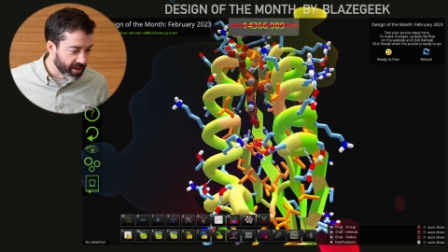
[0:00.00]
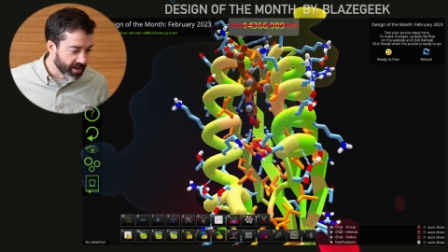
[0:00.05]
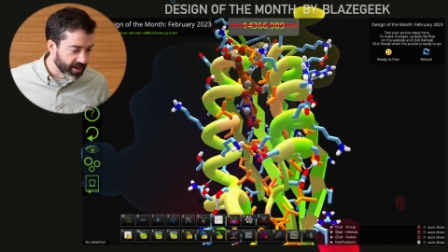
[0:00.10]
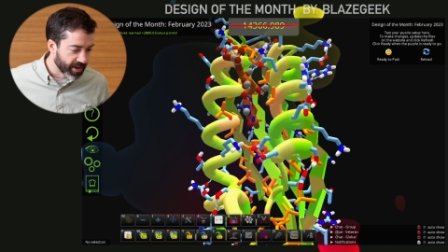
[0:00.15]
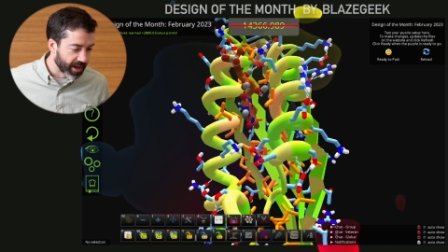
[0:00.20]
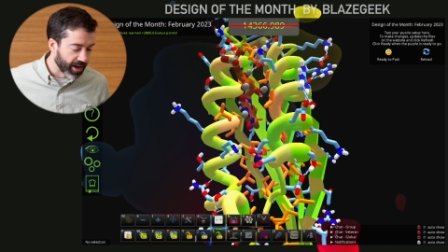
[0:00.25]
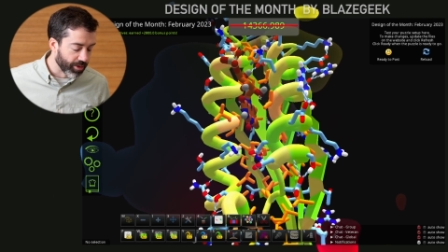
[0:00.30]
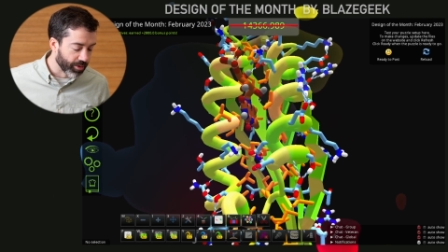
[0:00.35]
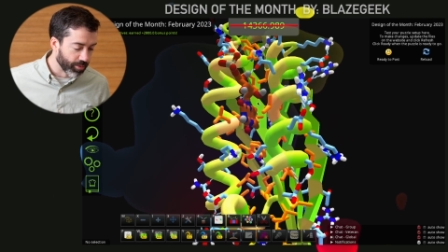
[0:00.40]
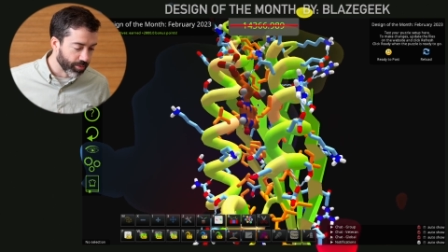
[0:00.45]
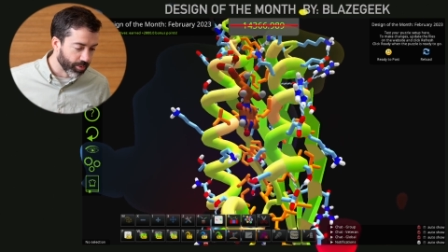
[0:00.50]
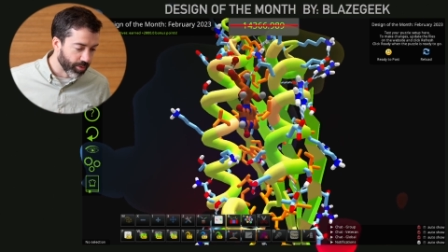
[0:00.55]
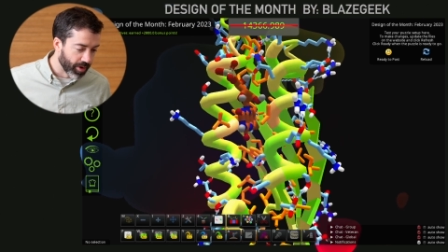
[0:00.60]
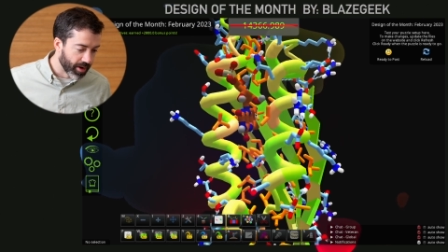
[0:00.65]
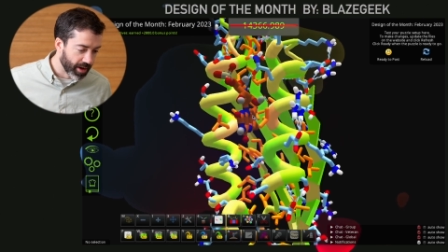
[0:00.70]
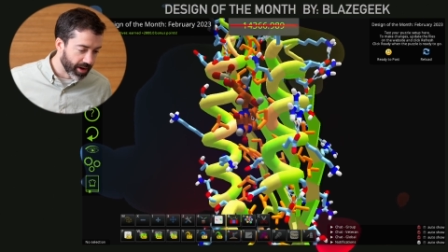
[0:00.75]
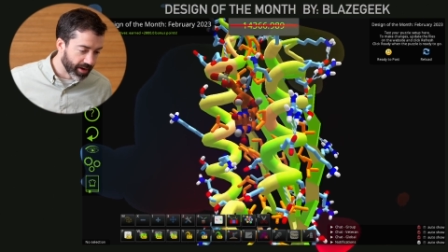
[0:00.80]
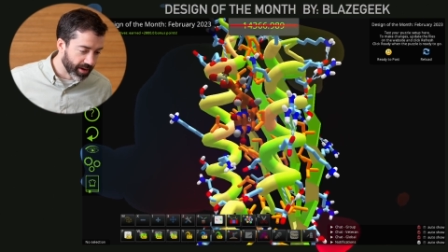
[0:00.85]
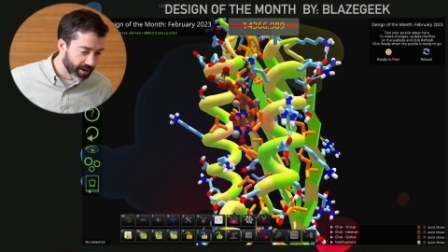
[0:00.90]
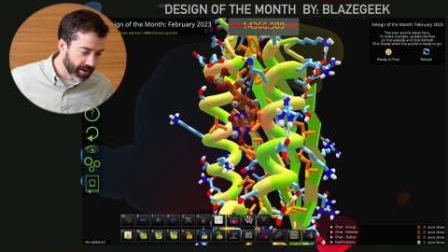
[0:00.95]
now,
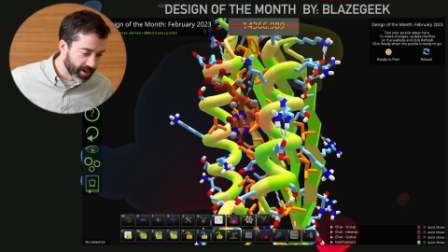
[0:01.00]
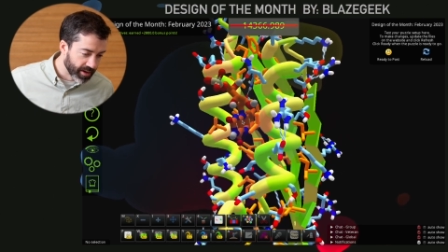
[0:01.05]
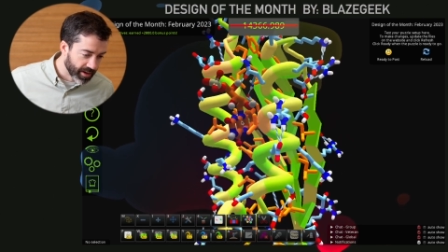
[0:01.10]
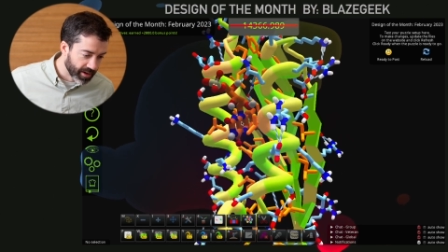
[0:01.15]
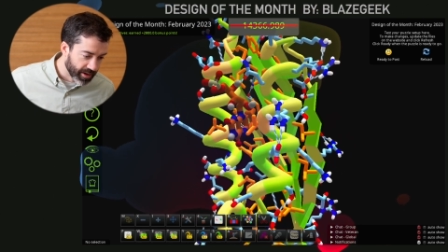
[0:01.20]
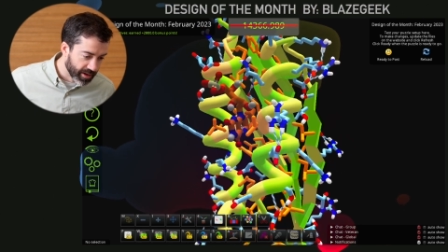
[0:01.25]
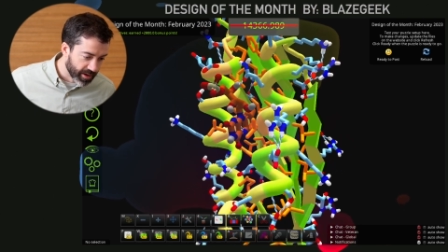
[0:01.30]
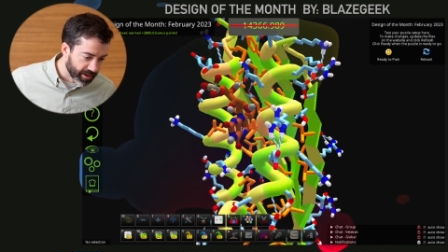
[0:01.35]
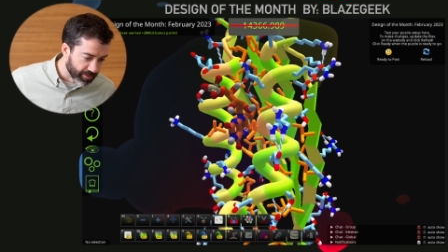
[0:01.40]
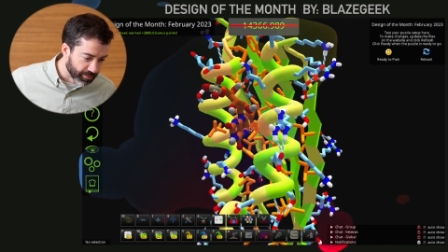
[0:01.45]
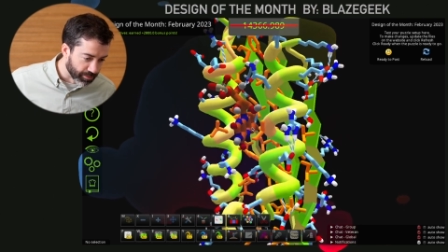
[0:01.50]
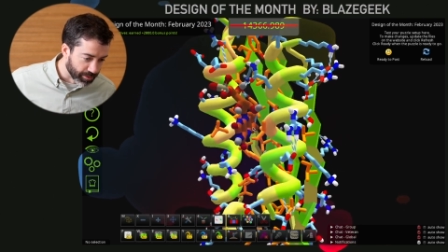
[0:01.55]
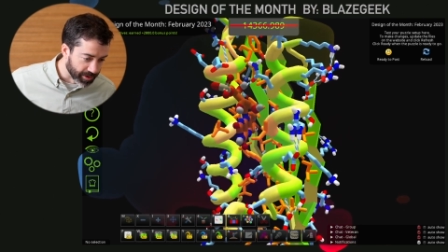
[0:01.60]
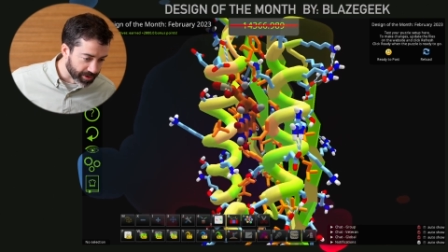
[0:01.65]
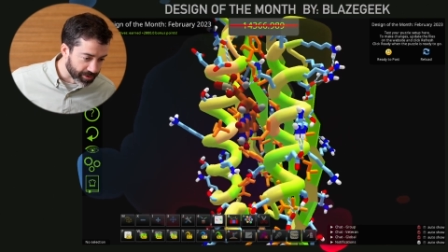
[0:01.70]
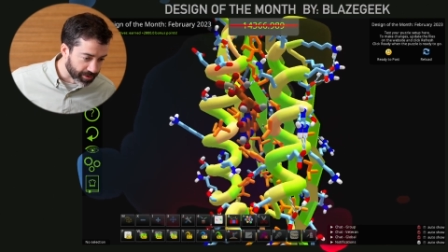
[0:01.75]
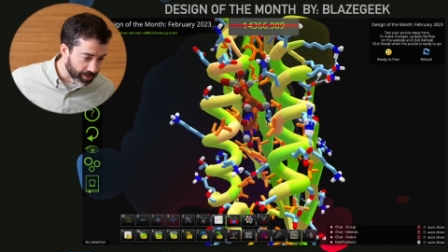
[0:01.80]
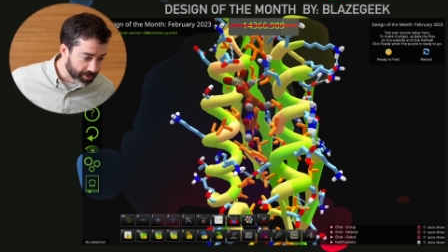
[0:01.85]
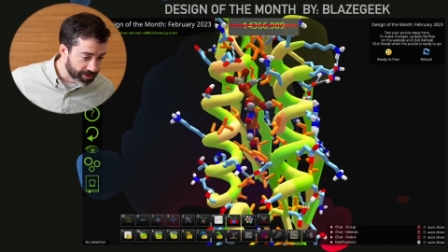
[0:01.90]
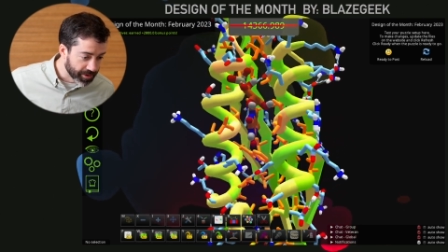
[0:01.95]
one
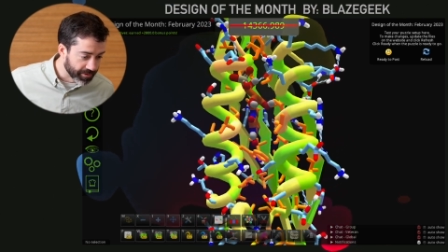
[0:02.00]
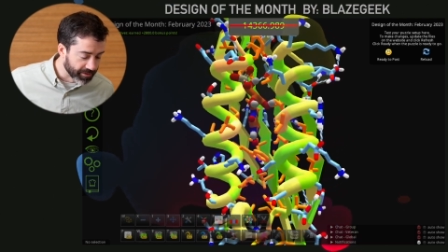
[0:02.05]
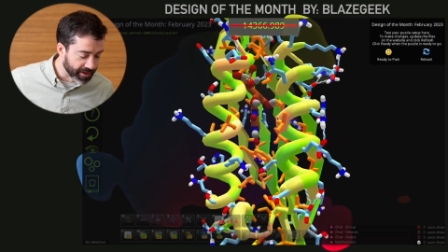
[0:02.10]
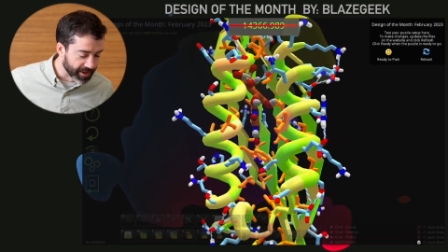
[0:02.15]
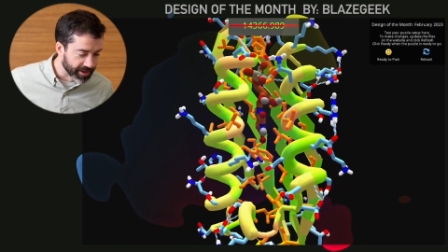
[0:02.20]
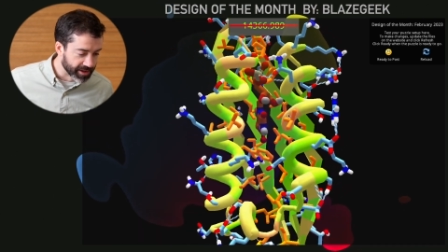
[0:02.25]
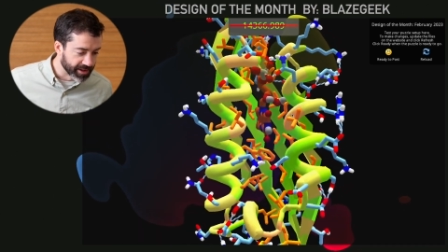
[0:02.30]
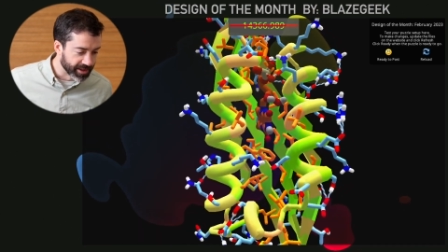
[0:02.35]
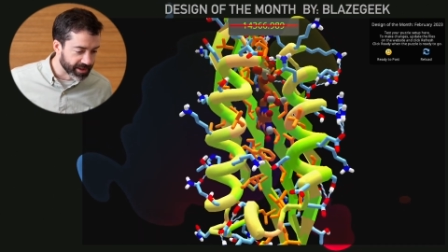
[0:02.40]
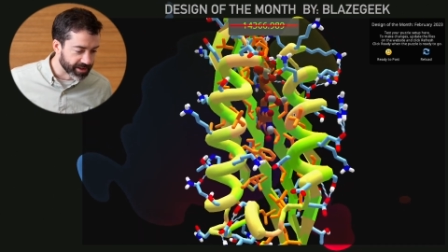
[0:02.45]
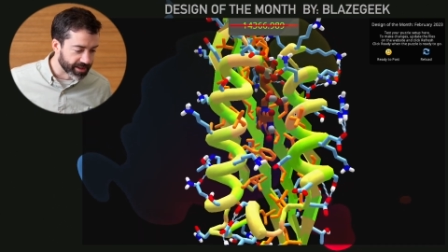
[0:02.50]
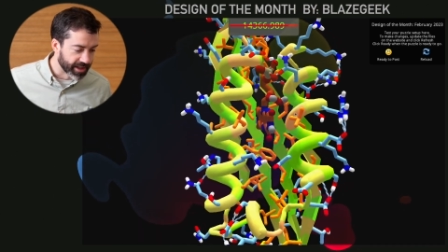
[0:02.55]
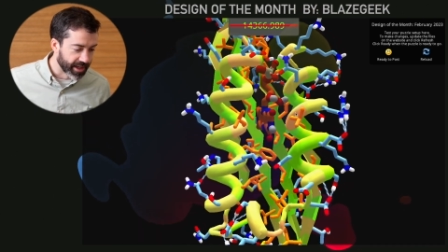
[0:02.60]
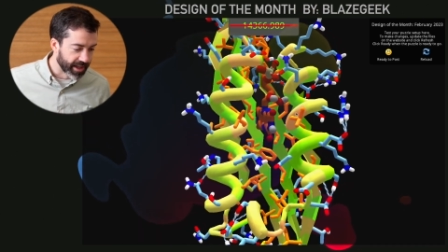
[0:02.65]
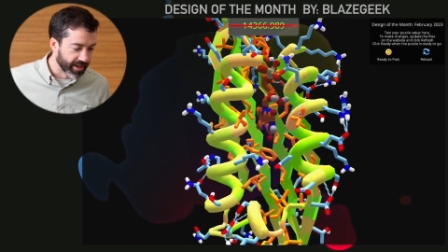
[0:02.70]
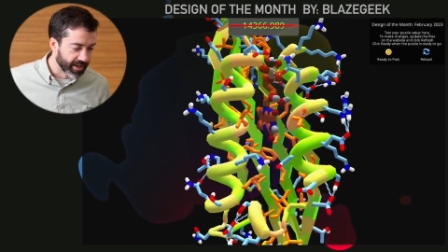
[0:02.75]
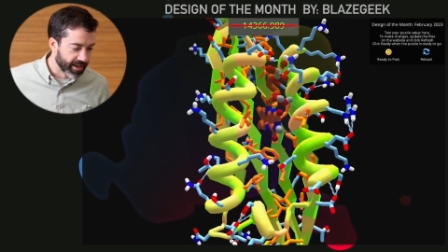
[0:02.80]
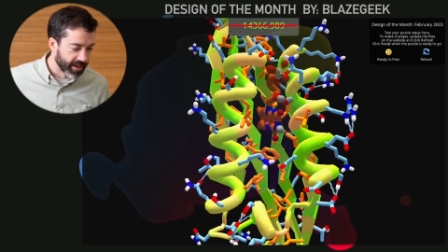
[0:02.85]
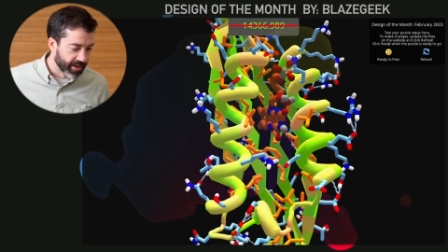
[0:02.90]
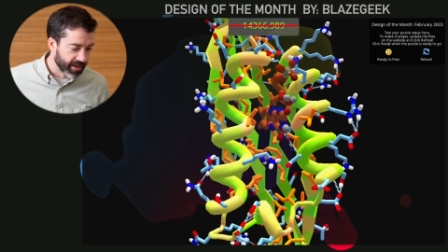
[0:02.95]
result of this is
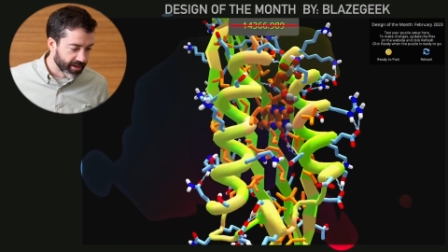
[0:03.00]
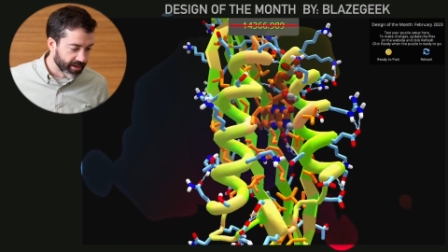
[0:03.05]
that